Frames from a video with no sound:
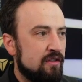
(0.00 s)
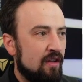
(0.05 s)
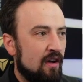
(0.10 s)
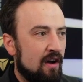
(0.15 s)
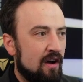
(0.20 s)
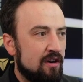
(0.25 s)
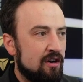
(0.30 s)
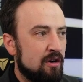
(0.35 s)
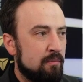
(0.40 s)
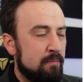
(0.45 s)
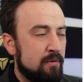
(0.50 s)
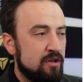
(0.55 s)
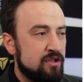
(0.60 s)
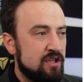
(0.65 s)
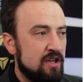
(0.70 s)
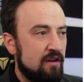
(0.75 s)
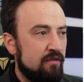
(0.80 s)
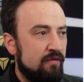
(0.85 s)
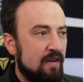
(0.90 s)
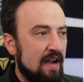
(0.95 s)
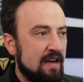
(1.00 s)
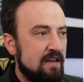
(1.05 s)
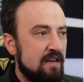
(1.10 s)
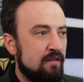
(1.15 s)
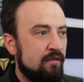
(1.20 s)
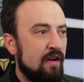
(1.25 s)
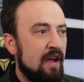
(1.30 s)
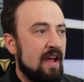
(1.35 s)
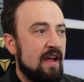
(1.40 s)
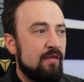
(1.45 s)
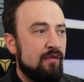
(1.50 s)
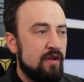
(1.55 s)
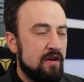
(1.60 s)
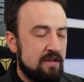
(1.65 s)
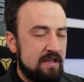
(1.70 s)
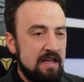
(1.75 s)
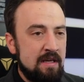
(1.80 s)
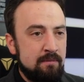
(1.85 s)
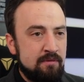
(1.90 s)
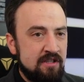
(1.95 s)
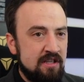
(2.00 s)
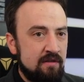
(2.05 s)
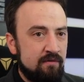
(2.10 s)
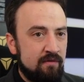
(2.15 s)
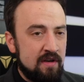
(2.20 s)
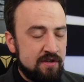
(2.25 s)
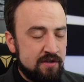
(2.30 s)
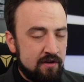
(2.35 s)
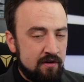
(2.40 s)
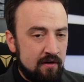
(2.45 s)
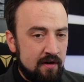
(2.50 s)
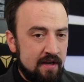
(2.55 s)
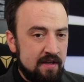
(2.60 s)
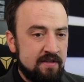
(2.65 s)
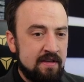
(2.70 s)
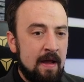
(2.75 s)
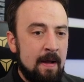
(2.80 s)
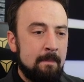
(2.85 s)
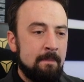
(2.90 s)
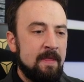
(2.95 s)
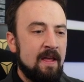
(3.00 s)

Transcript: to the 100% effective that Deep Visitor is,